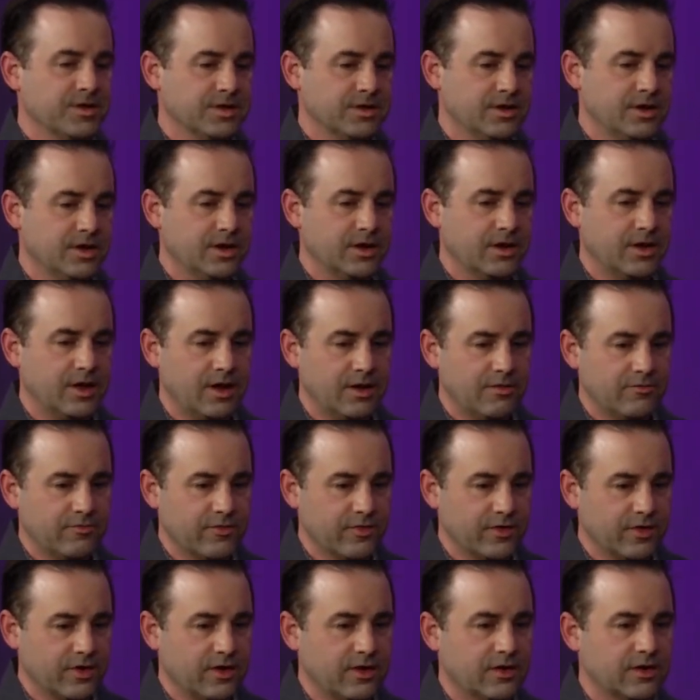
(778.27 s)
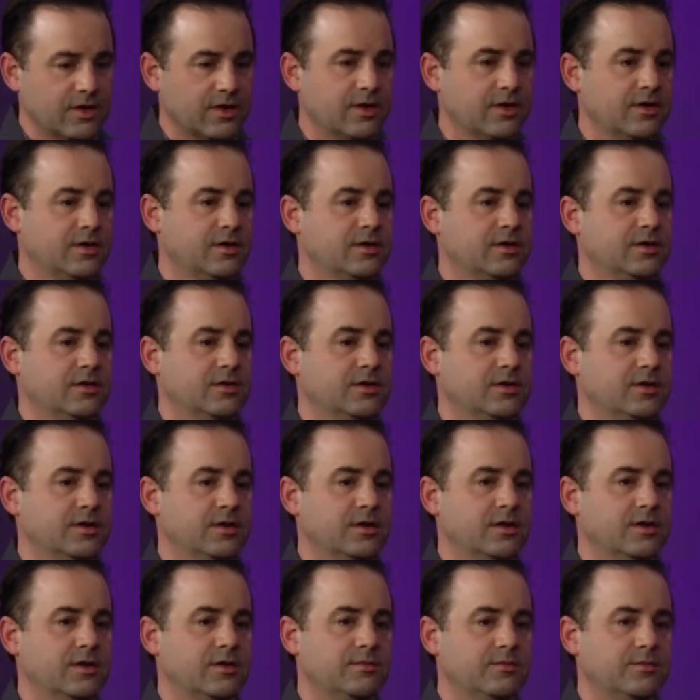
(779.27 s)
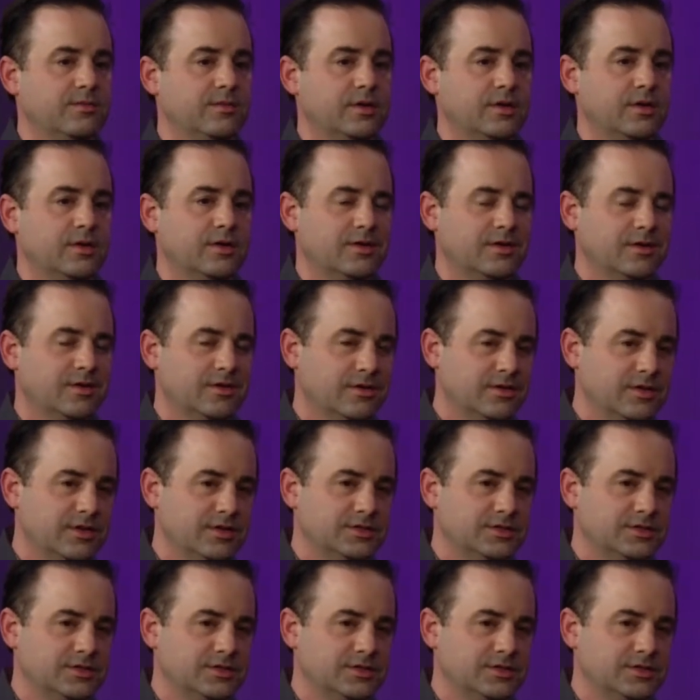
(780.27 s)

uh, Cab Franc. Um, in